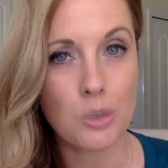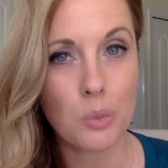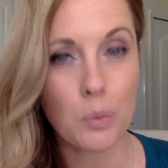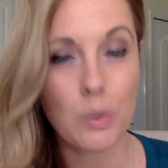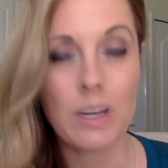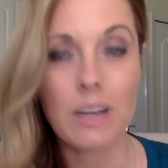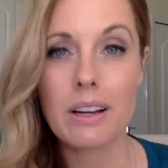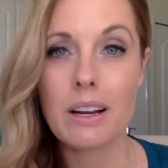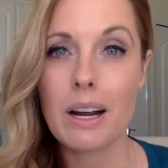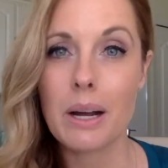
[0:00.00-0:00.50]

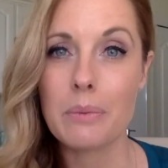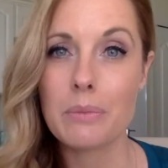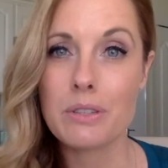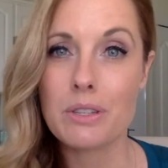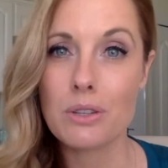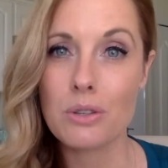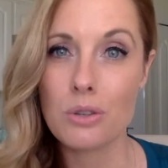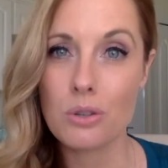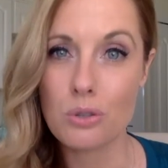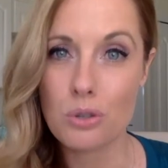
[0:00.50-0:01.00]
when it comes
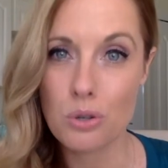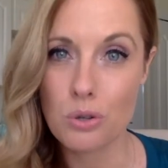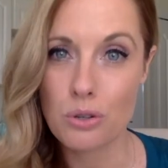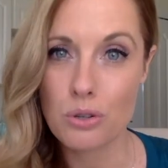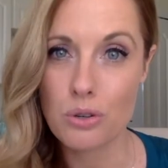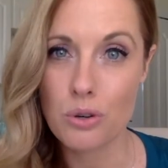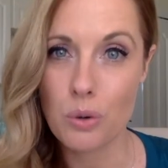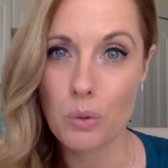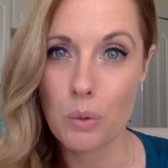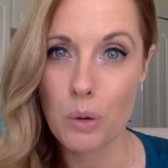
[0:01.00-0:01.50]
to
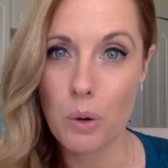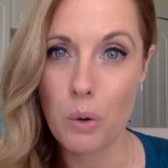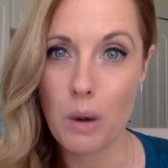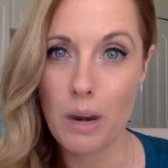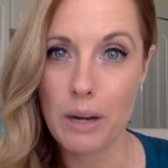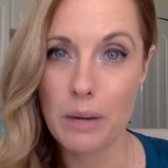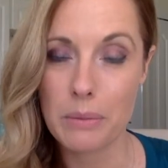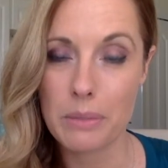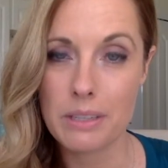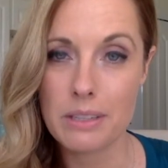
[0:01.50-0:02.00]
nutritional
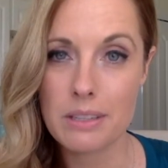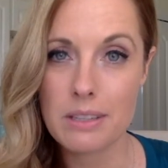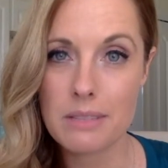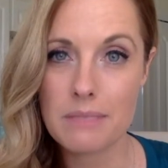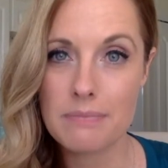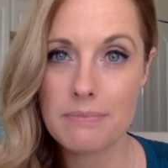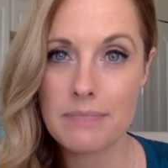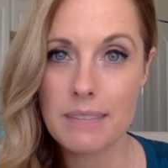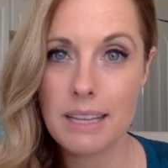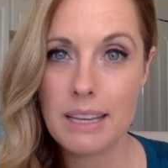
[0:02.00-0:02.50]
requirements.
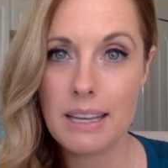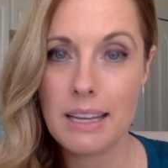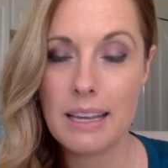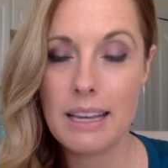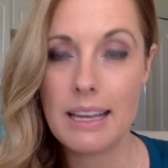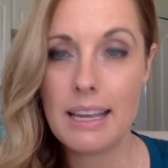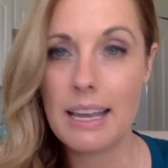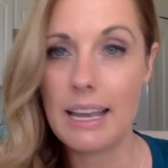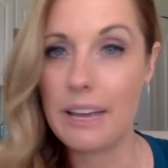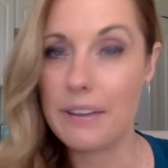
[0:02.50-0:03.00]

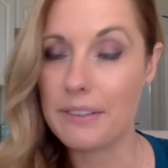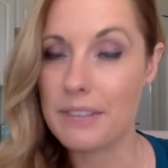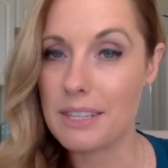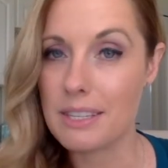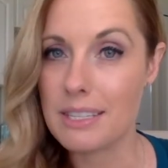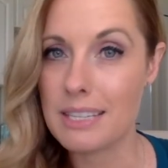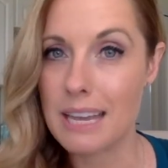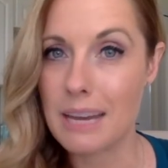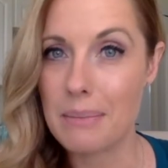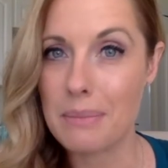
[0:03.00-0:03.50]
If the
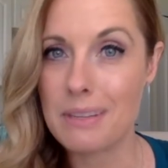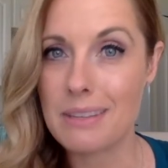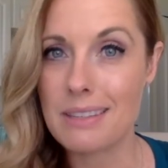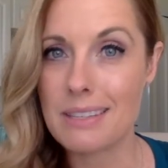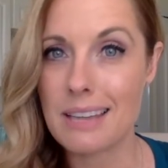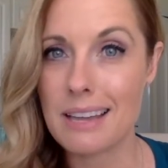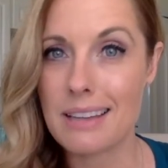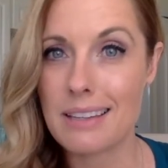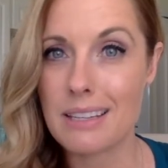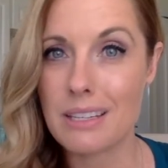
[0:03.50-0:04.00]
statement
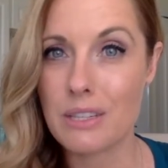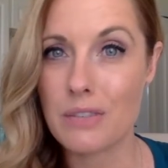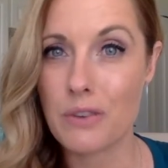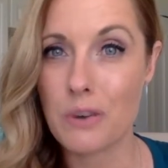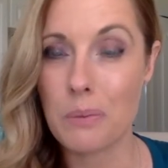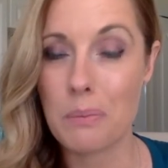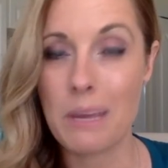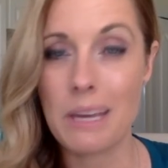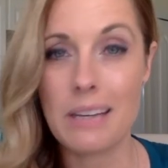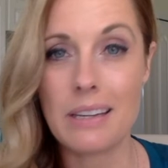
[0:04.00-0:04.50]
says it's
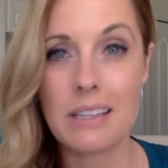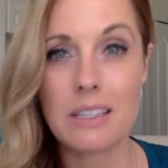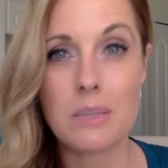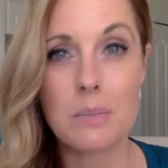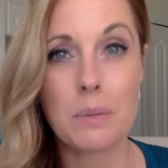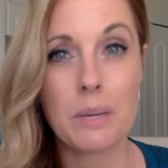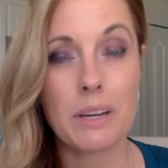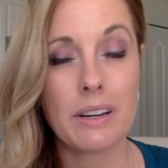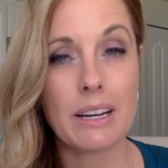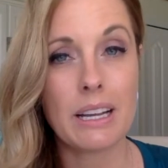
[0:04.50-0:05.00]
for maintenance
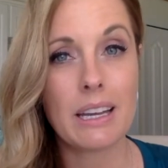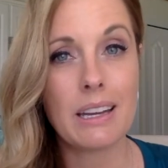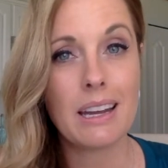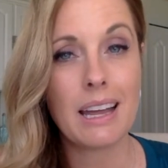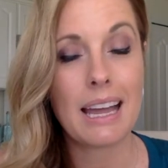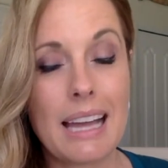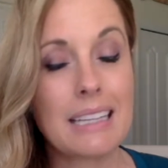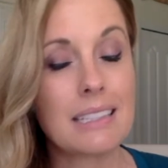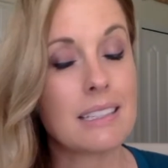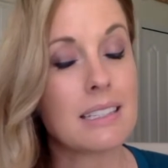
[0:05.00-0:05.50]

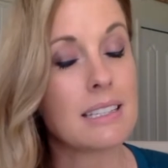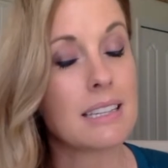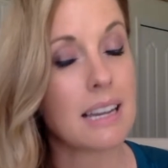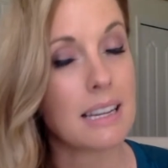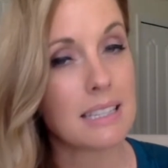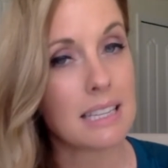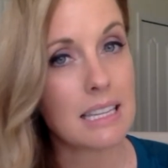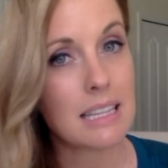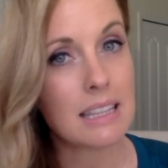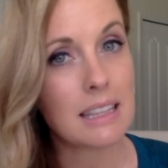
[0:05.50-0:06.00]
period and
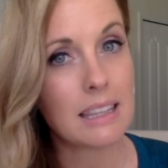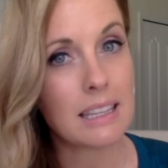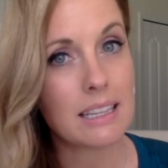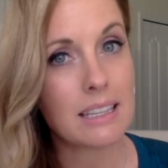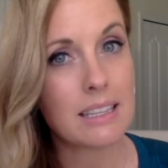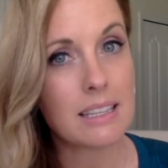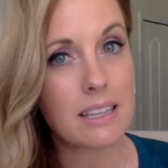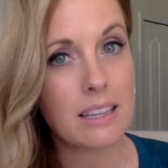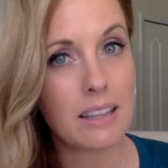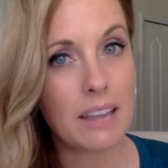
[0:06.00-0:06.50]
doesn't
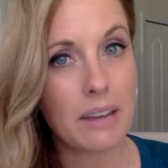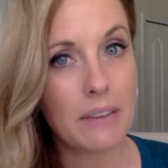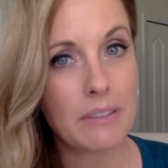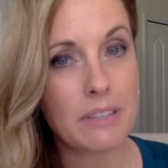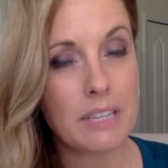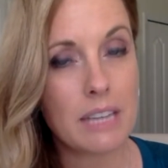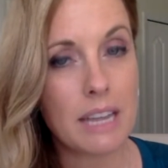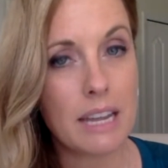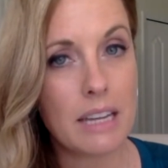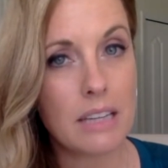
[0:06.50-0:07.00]
list a life
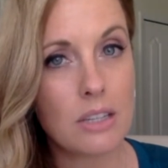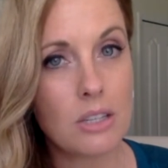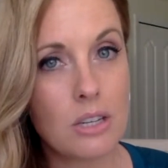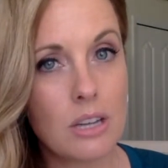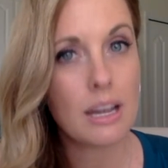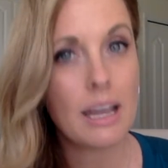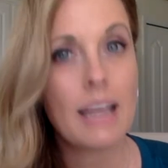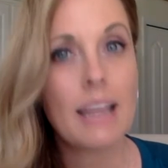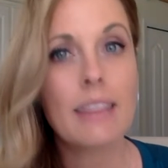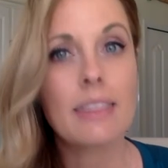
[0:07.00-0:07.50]
stage,
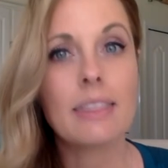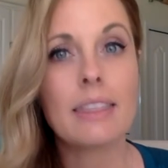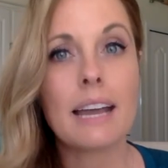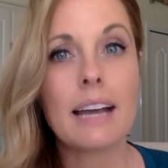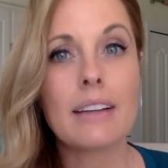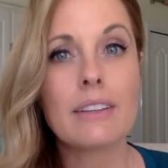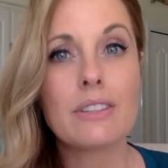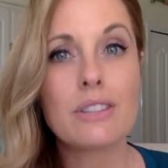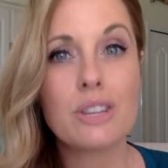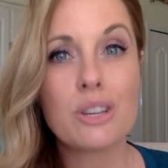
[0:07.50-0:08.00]

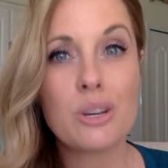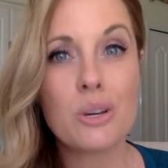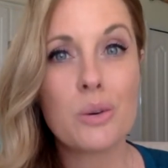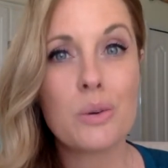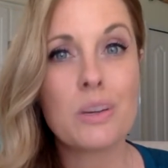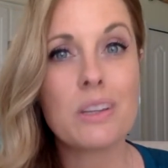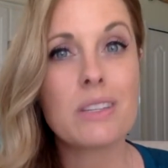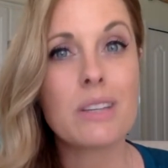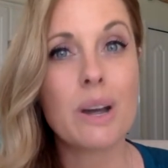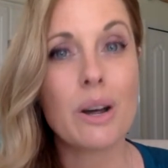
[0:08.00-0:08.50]
that too
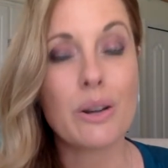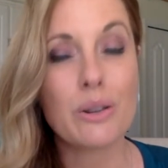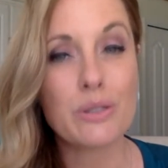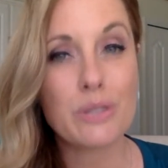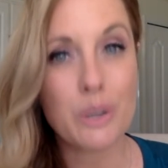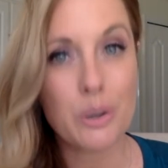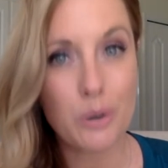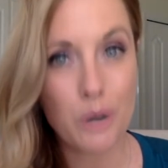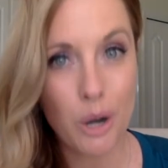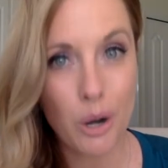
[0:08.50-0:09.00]
is
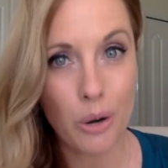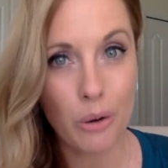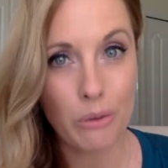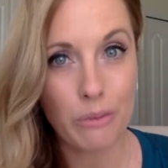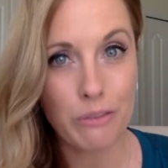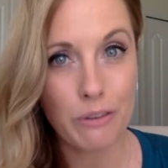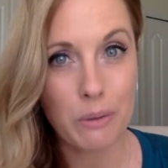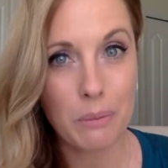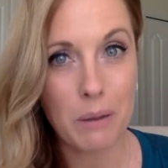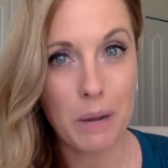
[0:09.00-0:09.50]
also
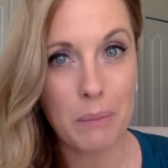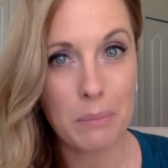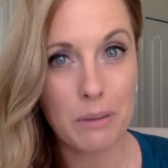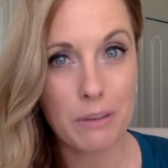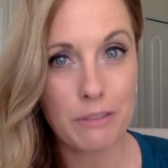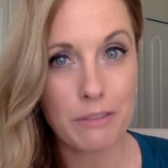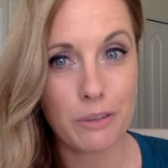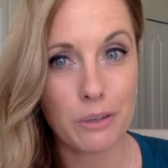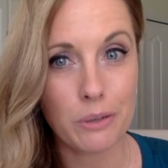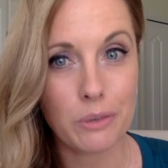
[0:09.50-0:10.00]
code for puppy
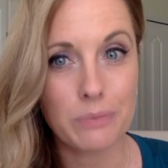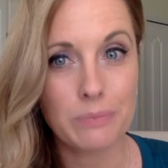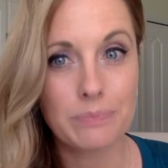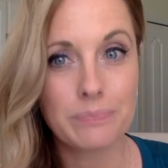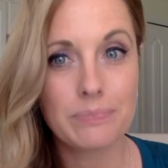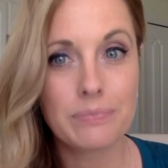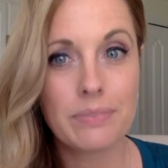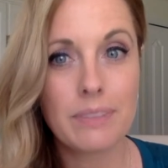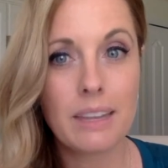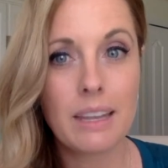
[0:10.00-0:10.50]
food.
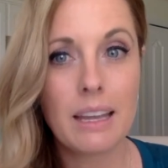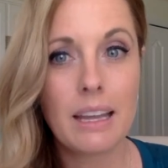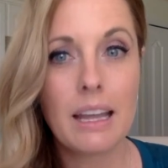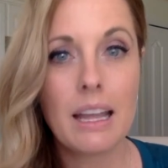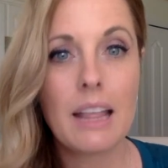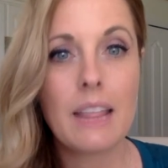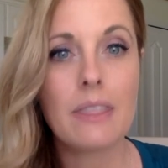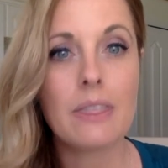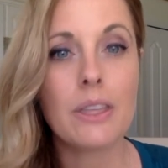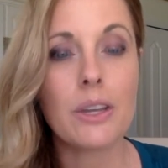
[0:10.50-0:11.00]

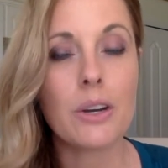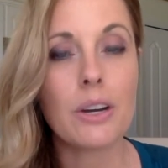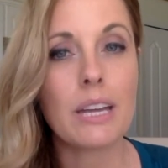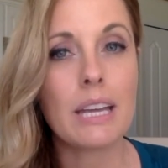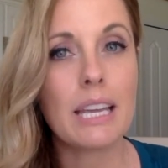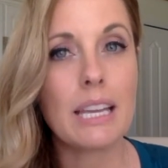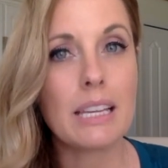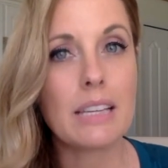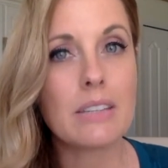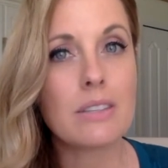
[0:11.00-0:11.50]
There
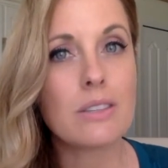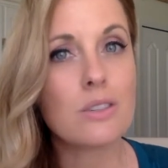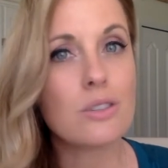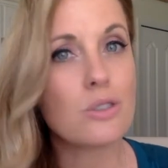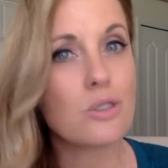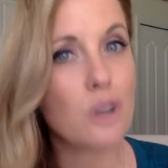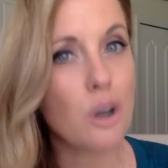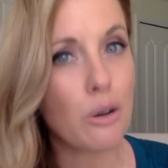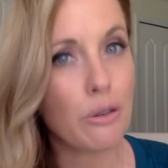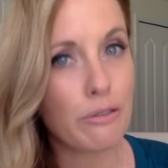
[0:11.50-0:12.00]
is
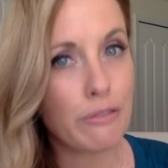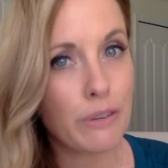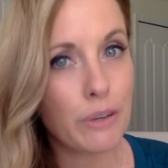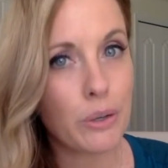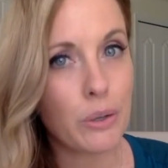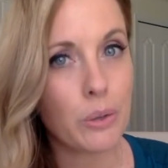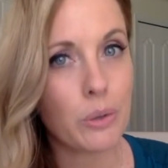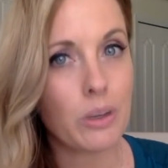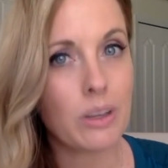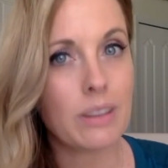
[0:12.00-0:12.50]
no
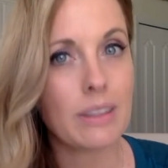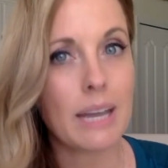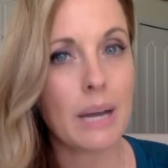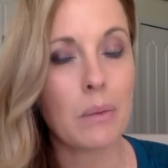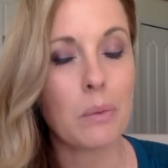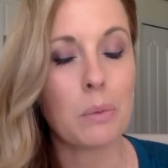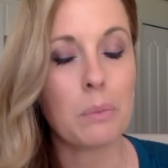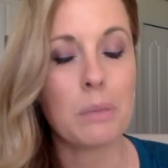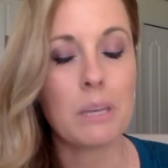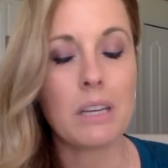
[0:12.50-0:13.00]
food that
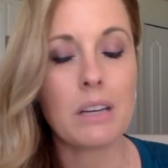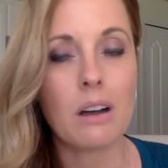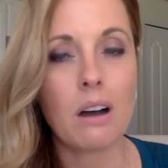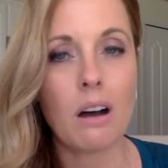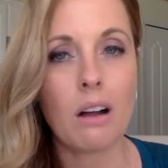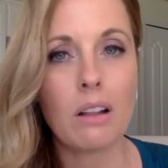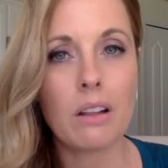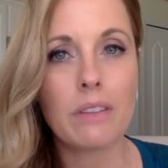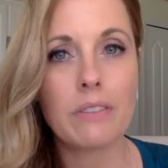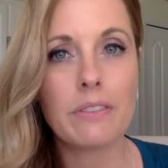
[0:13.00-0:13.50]
will meet
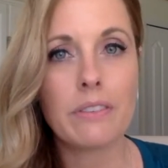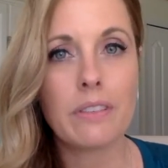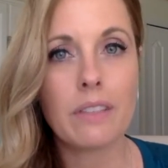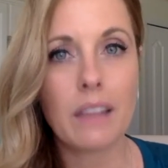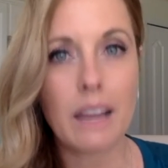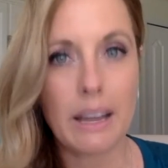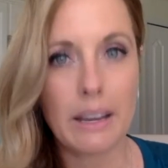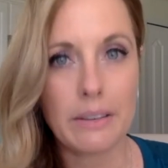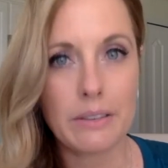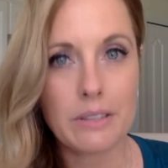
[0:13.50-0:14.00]
all of
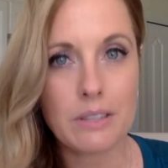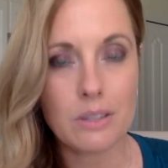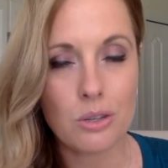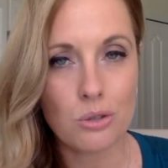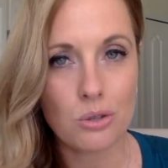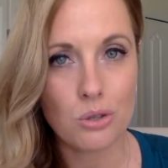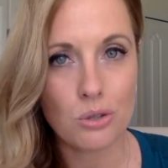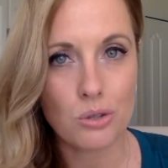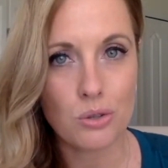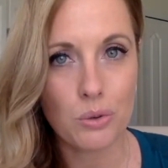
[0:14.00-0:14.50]
life's
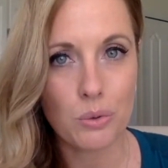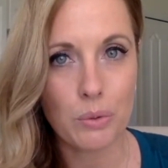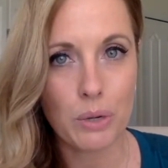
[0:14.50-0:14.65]
nutritional